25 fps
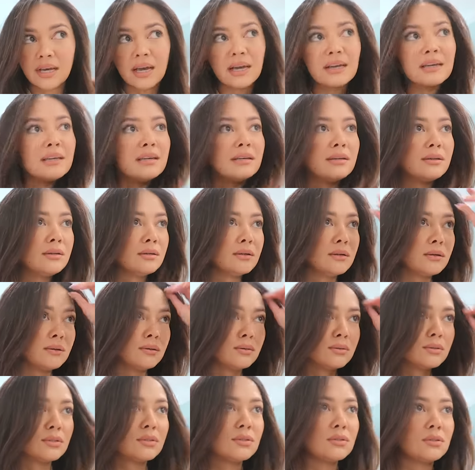that can
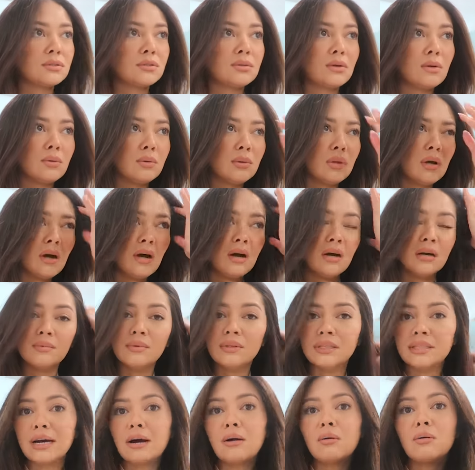go so long
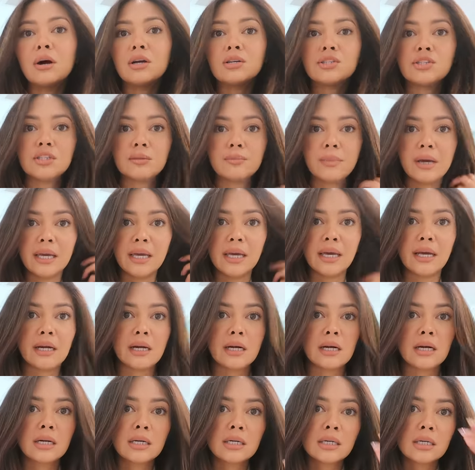without washing my
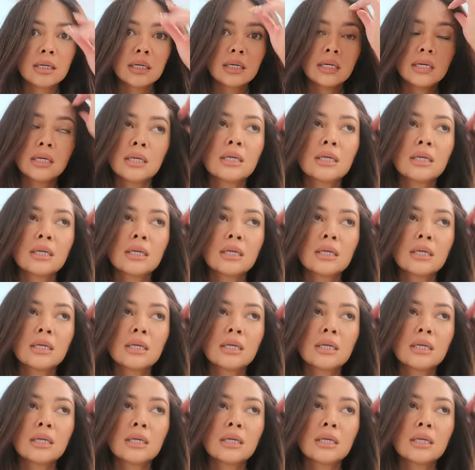hair.